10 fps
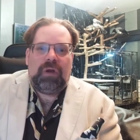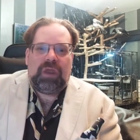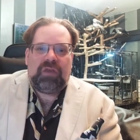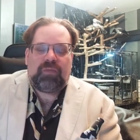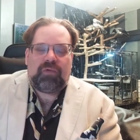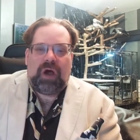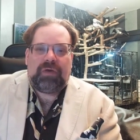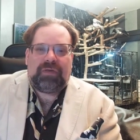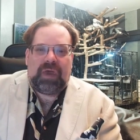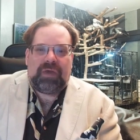its
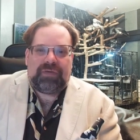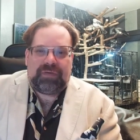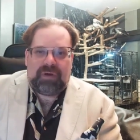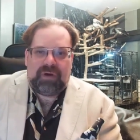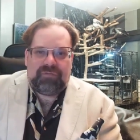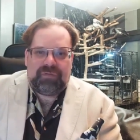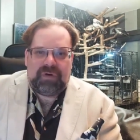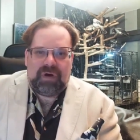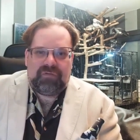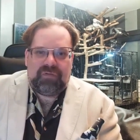process of
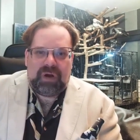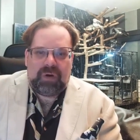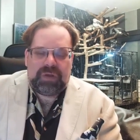of uh,